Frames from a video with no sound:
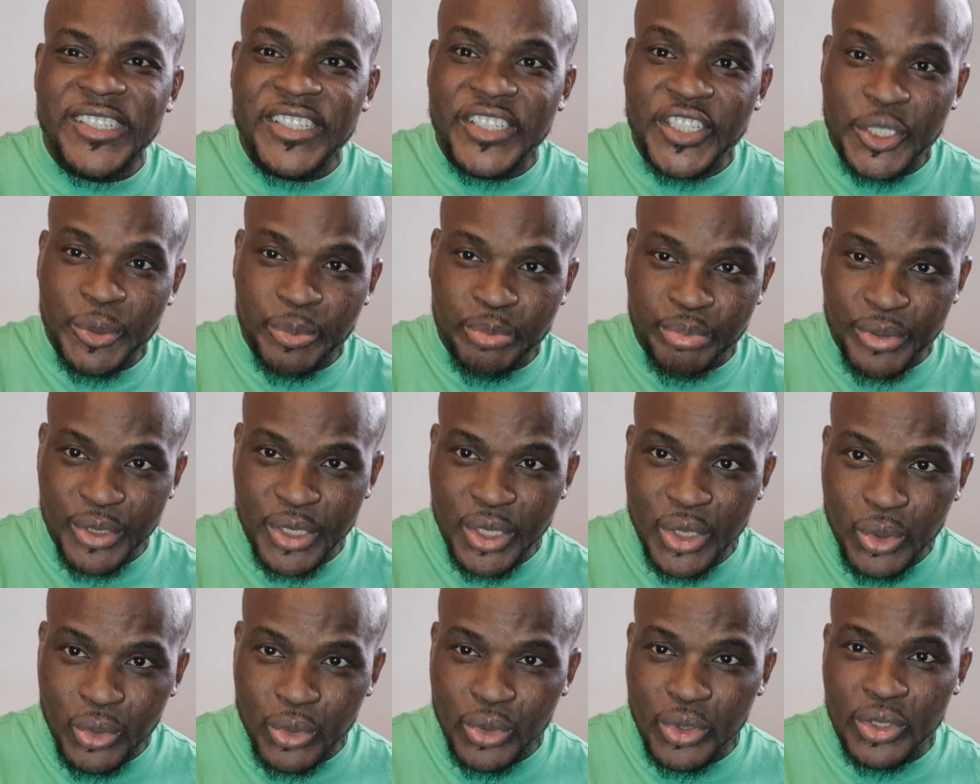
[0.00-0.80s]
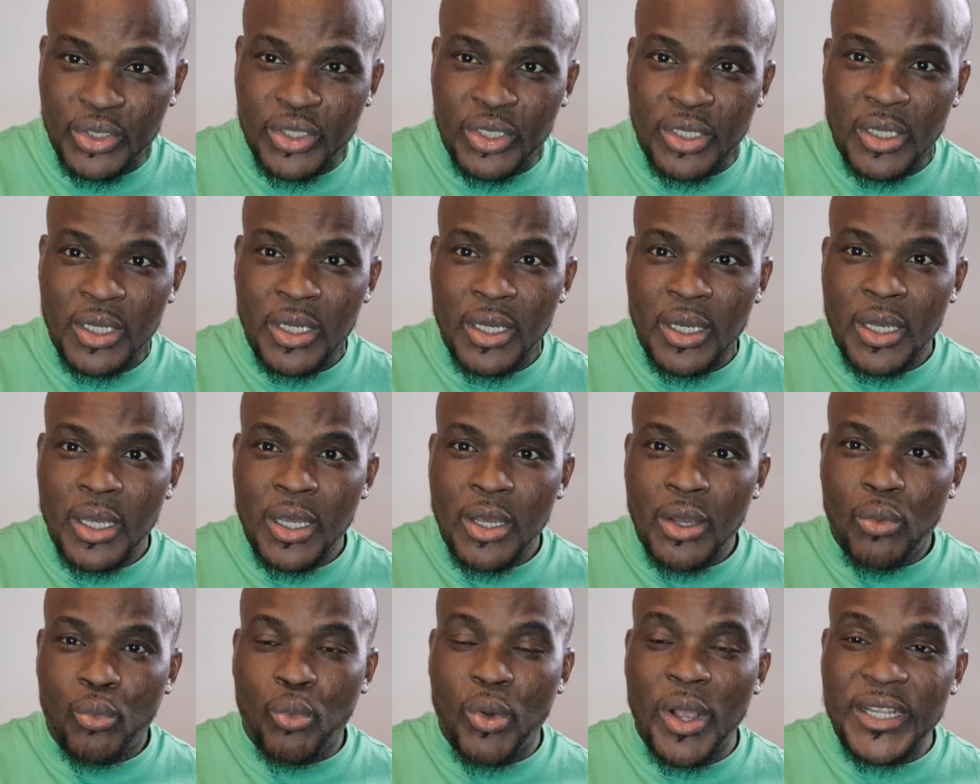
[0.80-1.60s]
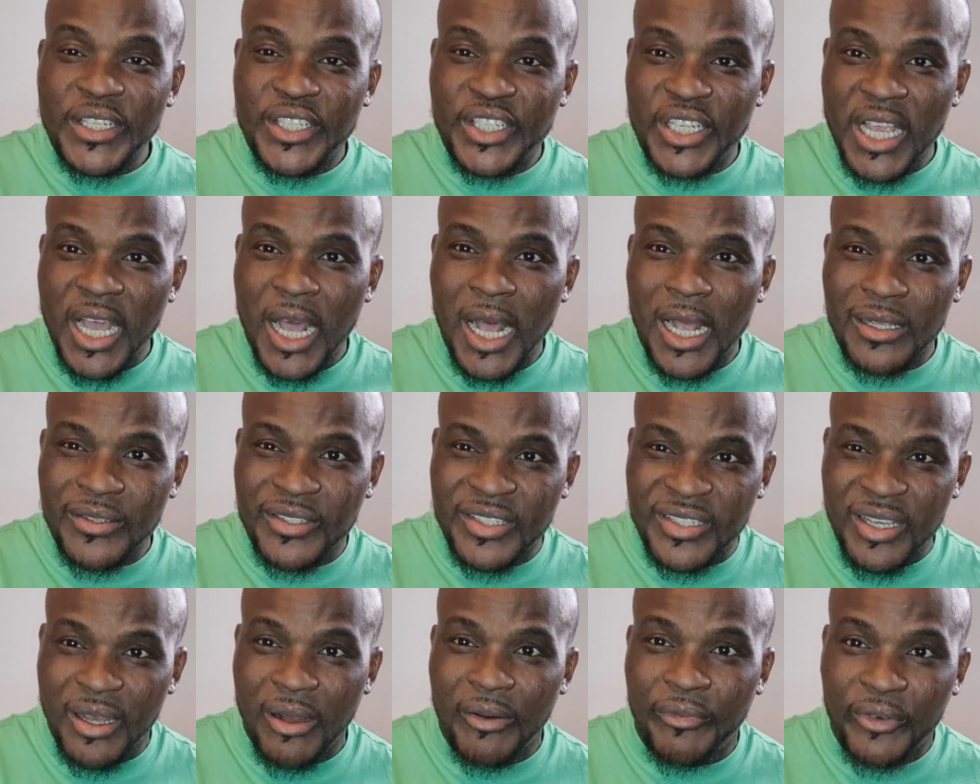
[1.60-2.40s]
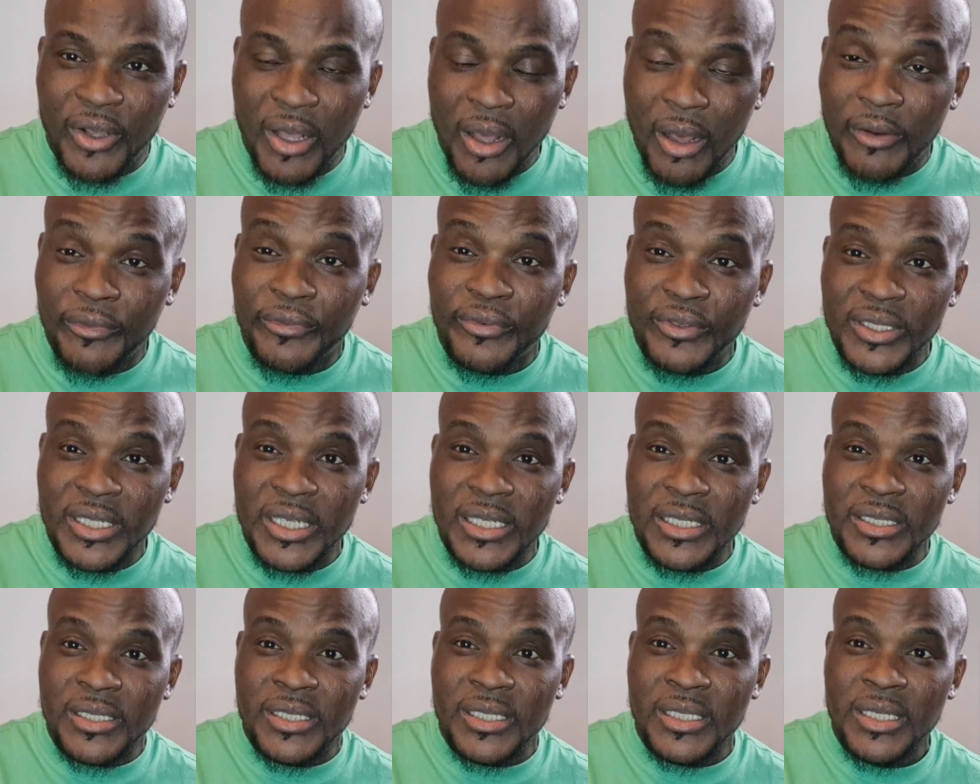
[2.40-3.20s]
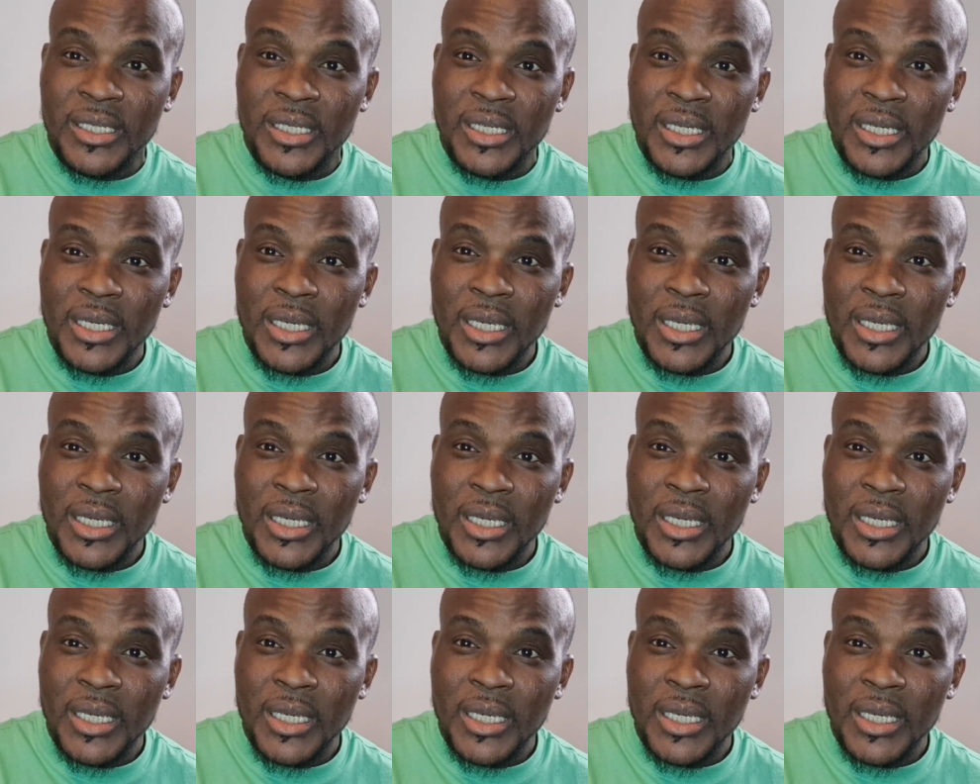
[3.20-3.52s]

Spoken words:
is built, when she has self-confidence,